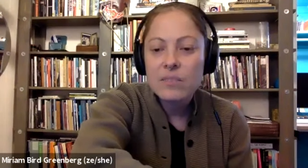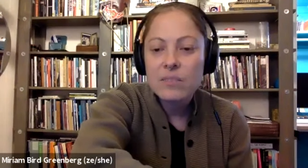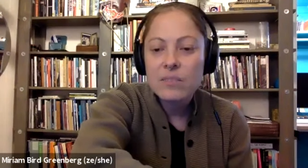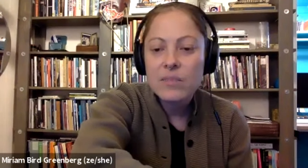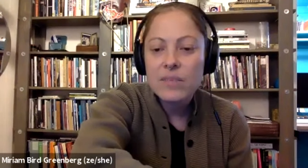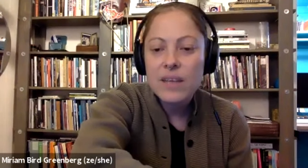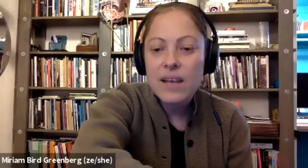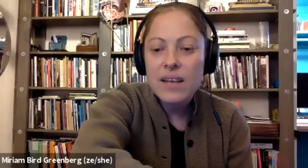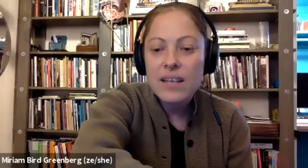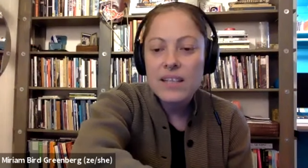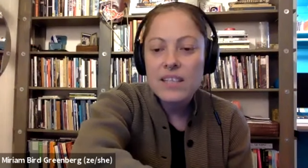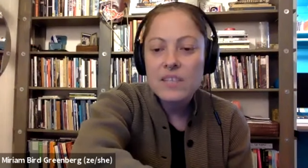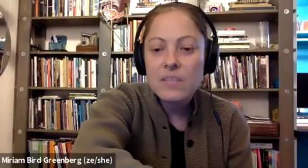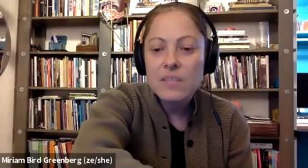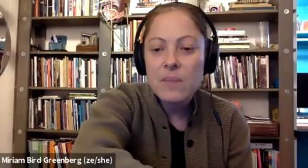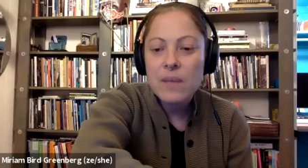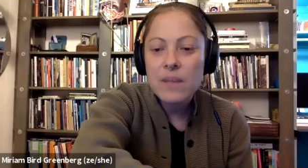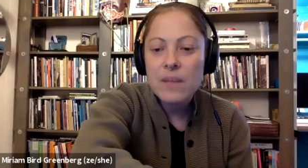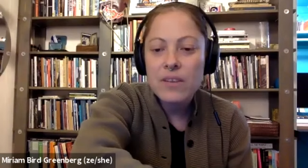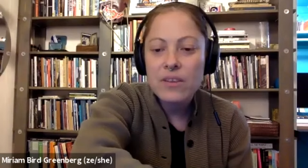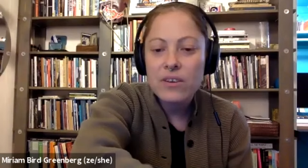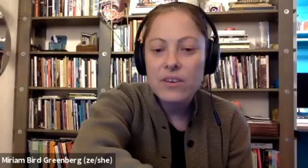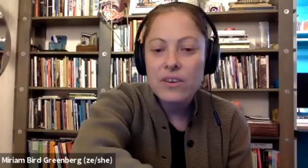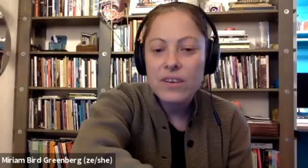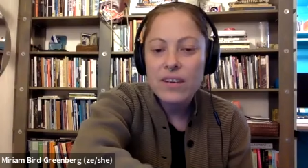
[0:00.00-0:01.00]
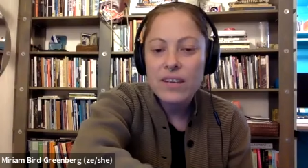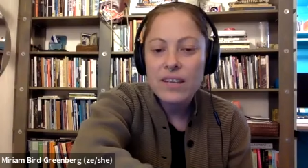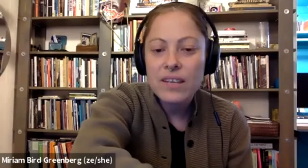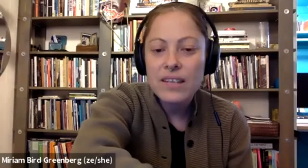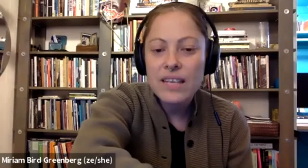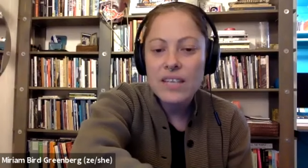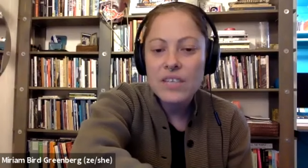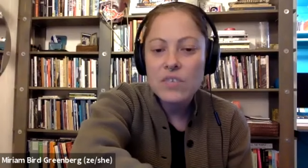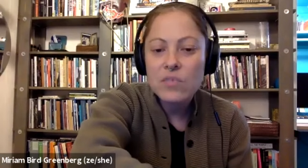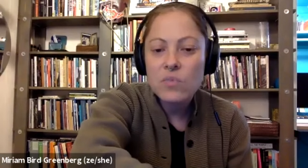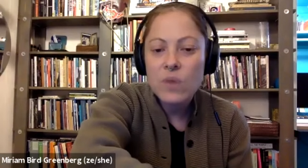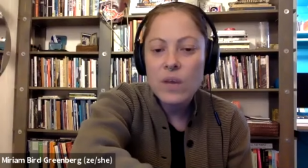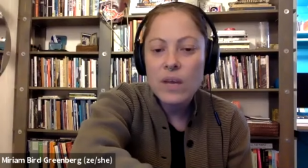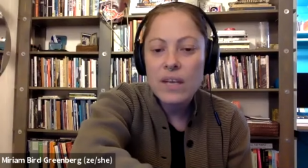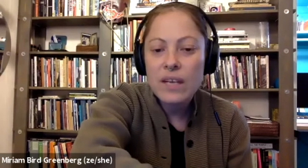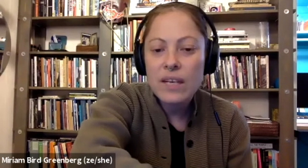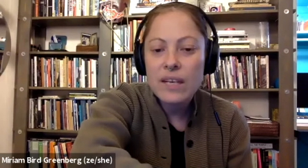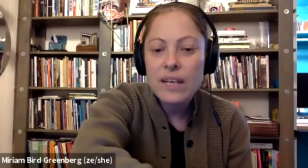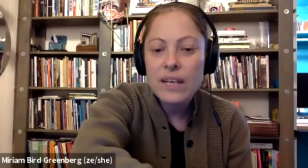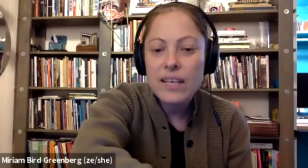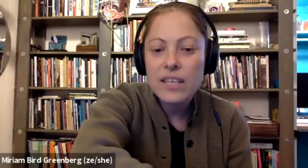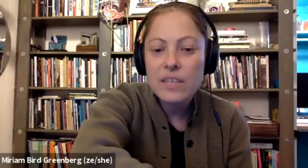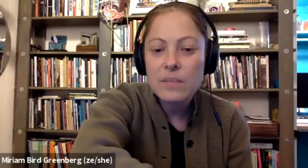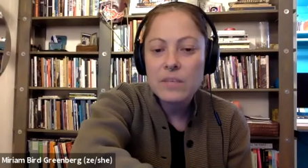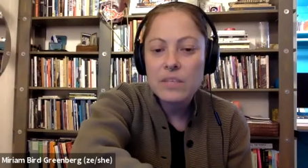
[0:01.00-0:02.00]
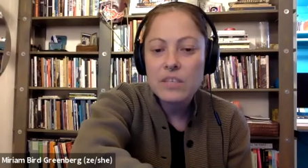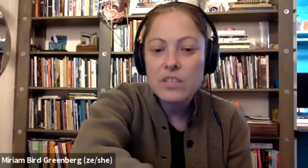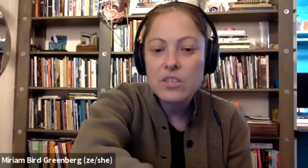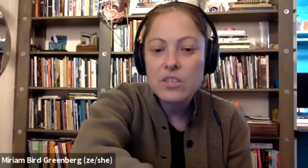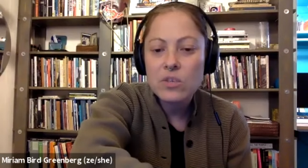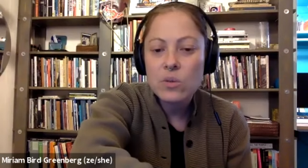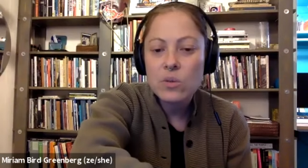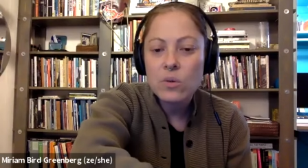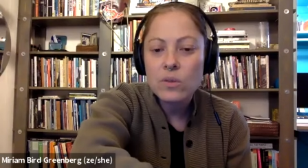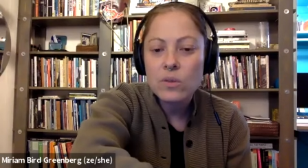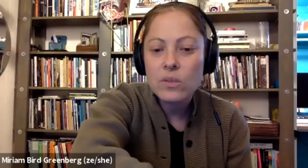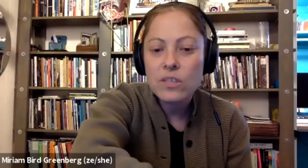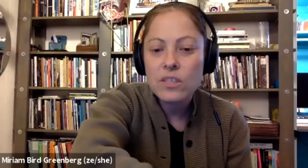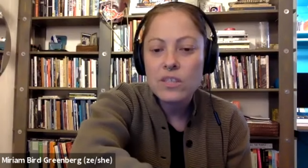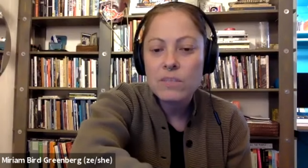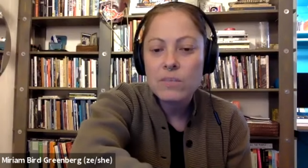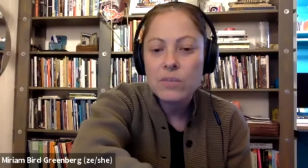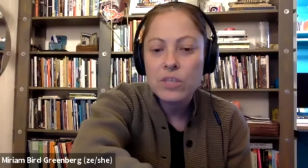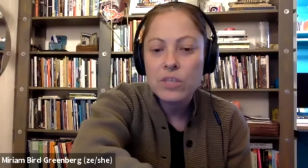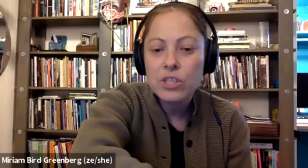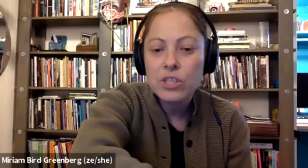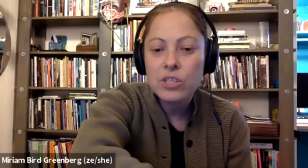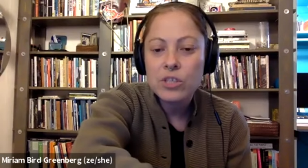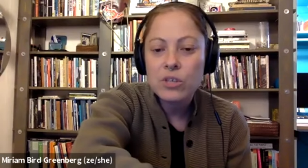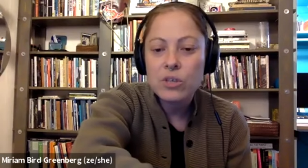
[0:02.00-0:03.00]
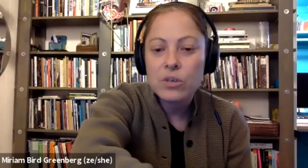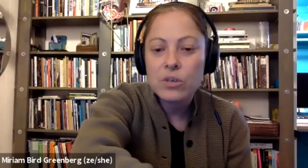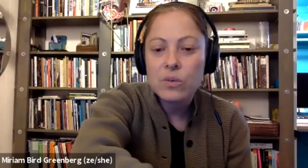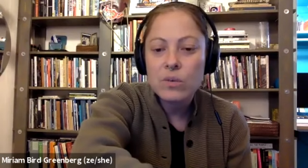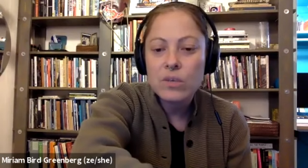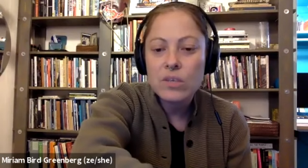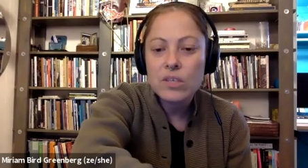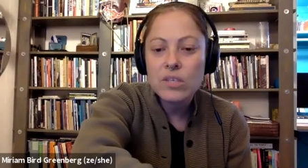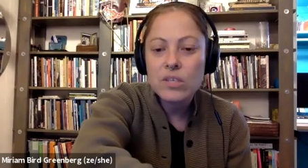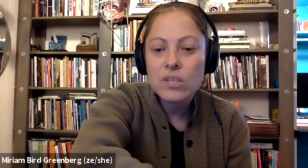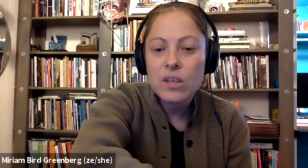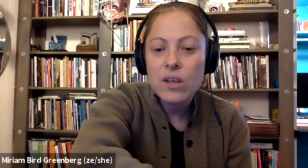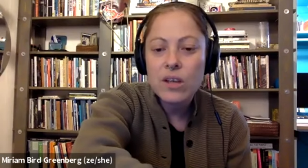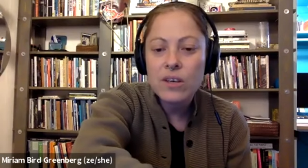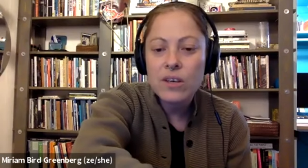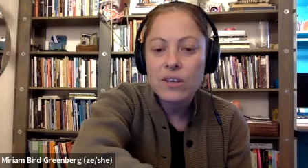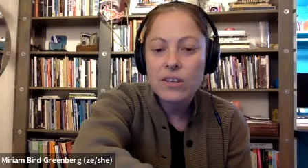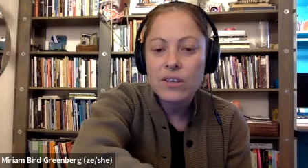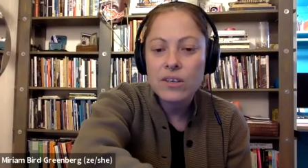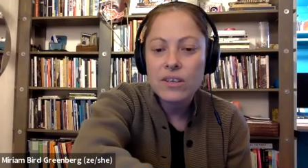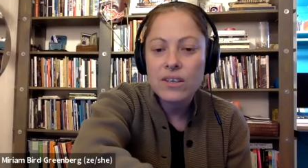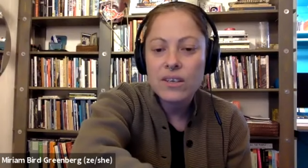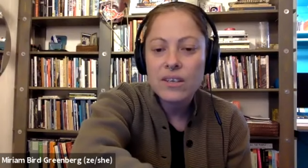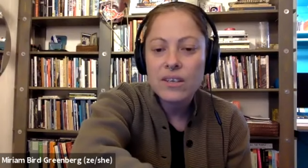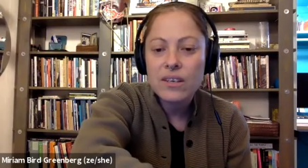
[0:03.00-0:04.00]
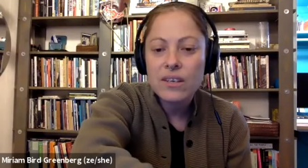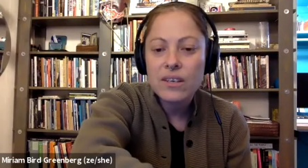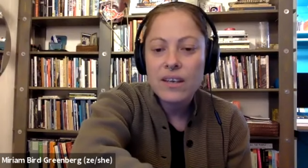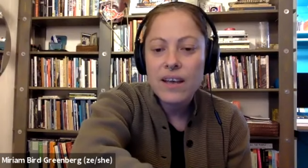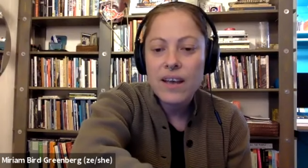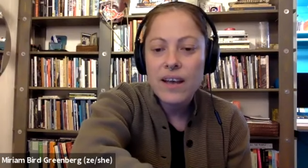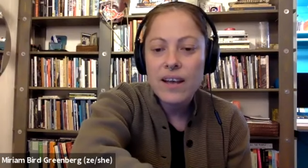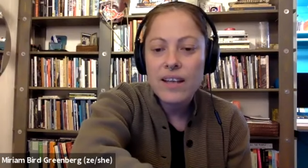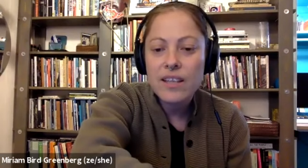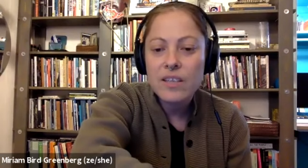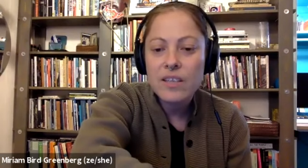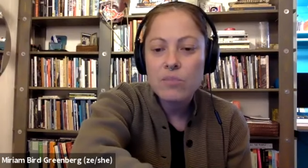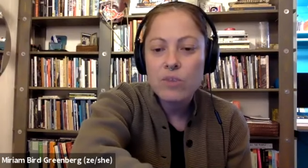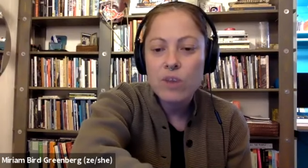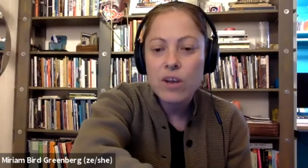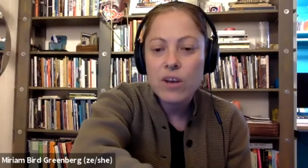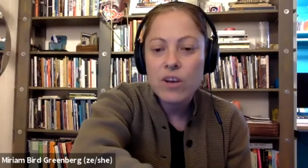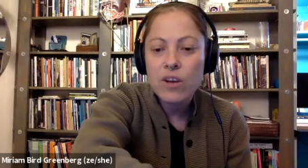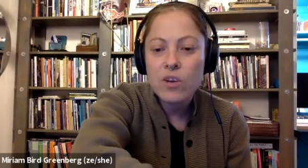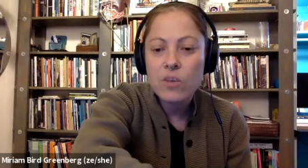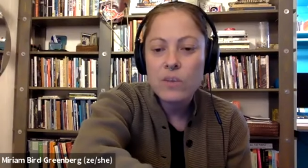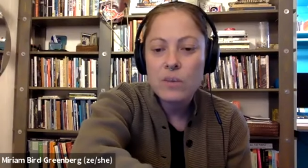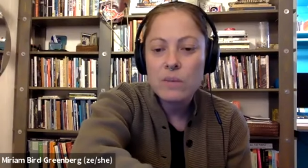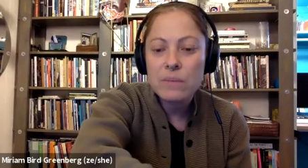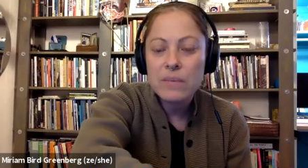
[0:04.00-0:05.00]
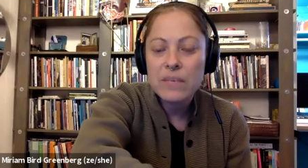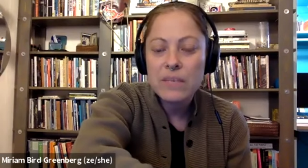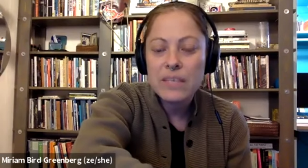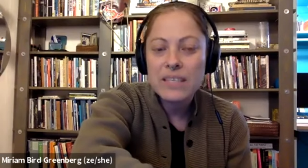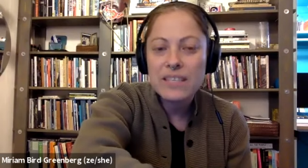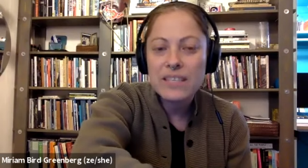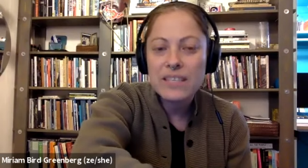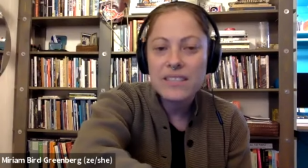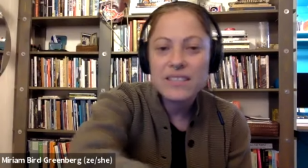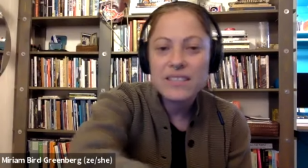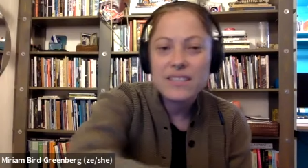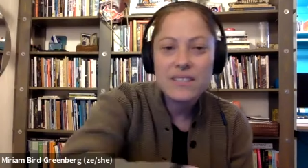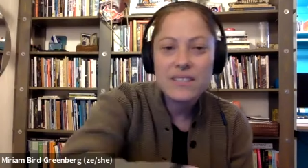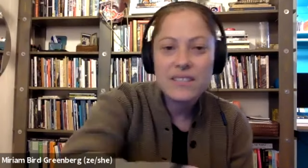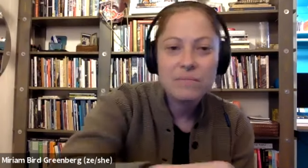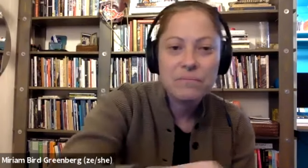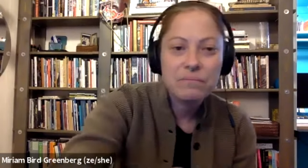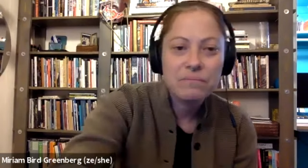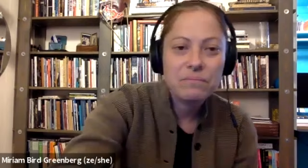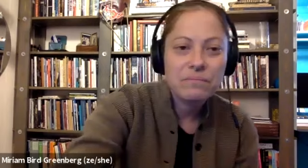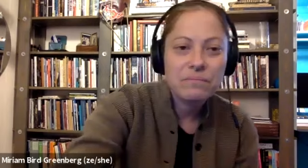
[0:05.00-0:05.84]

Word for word: not its mother, unless one has been sold to the butcher or slaughtered and is brought home in pieces.